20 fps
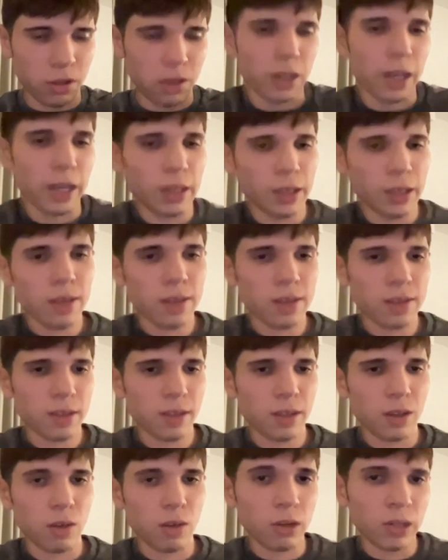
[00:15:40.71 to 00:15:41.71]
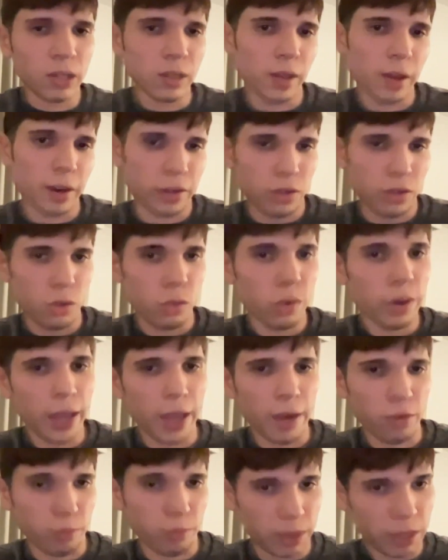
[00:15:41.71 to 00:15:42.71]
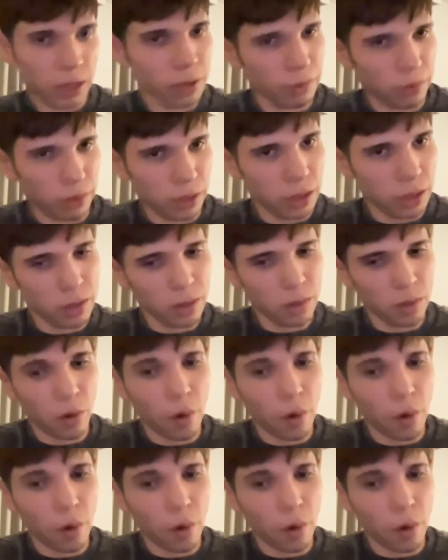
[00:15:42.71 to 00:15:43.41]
Lightning is the only layer 2 we have on Bitcoin.